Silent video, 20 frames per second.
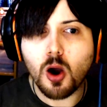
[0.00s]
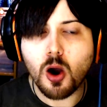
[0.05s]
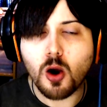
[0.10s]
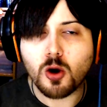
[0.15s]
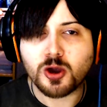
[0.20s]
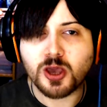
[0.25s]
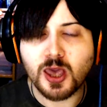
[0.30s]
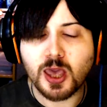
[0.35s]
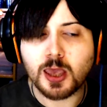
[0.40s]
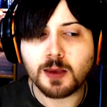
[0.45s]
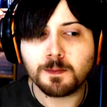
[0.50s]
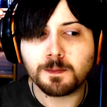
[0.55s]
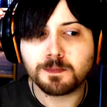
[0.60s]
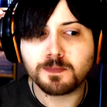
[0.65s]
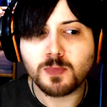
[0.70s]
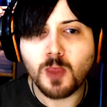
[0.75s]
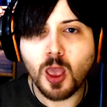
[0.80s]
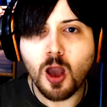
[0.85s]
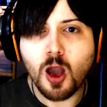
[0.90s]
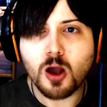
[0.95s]
Okay.
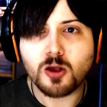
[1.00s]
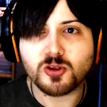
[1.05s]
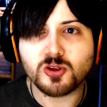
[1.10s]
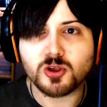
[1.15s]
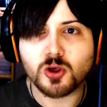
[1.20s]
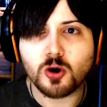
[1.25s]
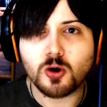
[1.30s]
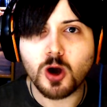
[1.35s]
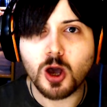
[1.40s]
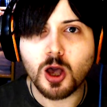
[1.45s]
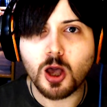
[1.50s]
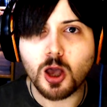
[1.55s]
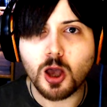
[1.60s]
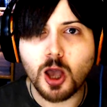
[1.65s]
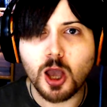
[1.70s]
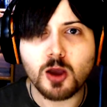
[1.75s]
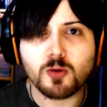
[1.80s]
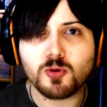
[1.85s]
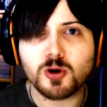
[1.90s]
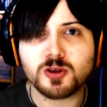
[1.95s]
So,
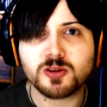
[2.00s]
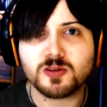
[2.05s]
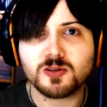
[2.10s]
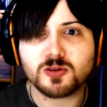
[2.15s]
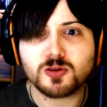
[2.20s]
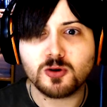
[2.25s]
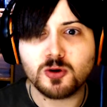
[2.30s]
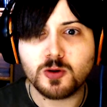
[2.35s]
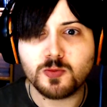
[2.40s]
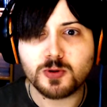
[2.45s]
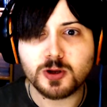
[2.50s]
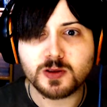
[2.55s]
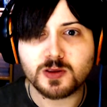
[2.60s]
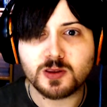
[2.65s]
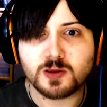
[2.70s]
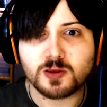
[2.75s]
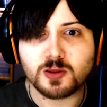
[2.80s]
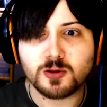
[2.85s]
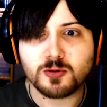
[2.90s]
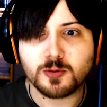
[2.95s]
I wasn't told what to
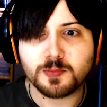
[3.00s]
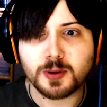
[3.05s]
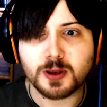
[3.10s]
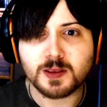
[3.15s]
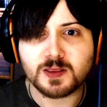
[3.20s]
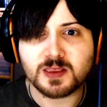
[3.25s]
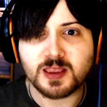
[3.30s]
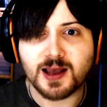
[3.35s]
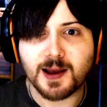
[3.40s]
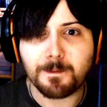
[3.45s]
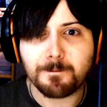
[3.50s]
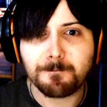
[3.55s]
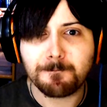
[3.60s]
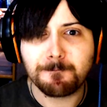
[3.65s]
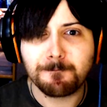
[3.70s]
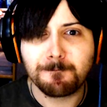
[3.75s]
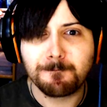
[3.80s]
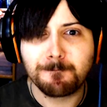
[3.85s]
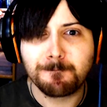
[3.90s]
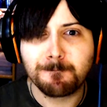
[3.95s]
do about that.
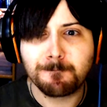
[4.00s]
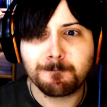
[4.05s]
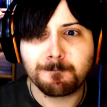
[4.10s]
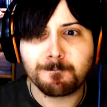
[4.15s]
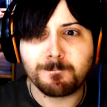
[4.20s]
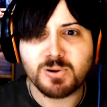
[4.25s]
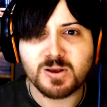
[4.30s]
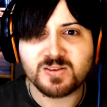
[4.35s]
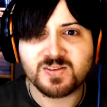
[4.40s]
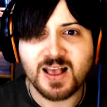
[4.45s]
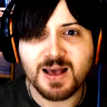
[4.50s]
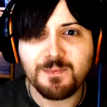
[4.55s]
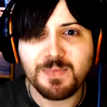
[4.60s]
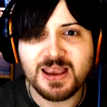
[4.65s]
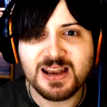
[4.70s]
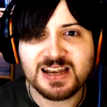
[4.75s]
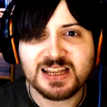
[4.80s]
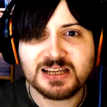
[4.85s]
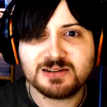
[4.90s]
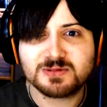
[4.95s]
Does that
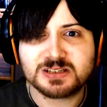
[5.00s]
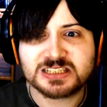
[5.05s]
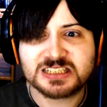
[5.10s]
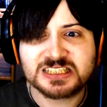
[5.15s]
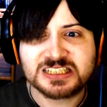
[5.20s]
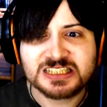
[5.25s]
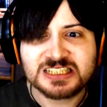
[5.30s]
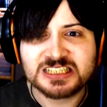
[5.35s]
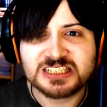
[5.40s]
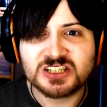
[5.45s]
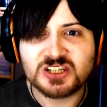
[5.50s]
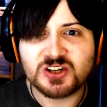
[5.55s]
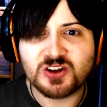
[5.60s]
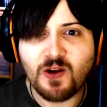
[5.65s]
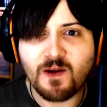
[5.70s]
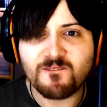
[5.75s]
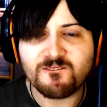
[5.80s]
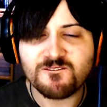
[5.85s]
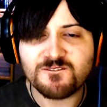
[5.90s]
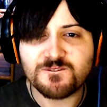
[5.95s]
mean he wants...
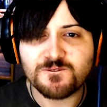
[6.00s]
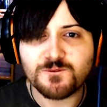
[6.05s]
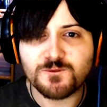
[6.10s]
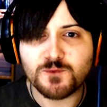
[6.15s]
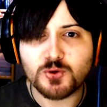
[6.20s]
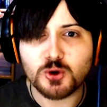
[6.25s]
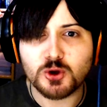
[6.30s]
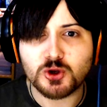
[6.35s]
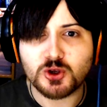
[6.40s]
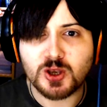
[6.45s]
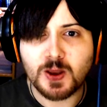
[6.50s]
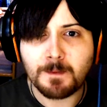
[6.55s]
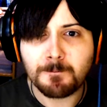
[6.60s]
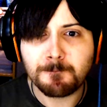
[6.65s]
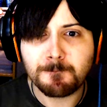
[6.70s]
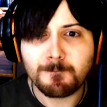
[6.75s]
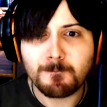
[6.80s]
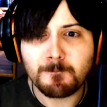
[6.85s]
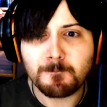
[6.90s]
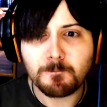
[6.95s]
Good,
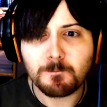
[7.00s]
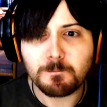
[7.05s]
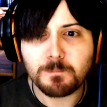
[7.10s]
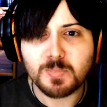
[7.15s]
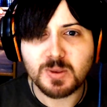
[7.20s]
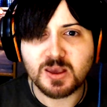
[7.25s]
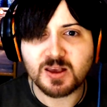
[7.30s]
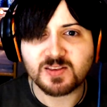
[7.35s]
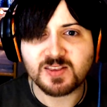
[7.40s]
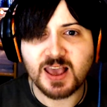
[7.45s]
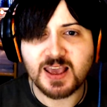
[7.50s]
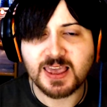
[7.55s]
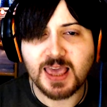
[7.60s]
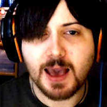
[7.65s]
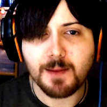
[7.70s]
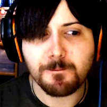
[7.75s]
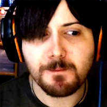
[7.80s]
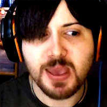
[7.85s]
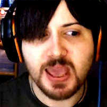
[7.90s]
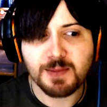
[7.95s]
because I
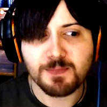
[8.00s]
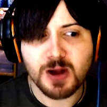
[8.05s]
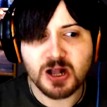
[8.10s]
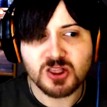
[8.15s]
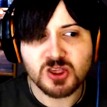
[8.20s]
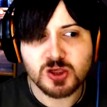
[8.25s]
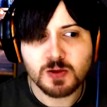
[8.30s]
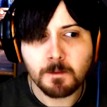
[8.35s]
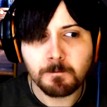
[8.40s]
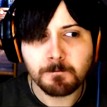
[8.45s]
can't make much.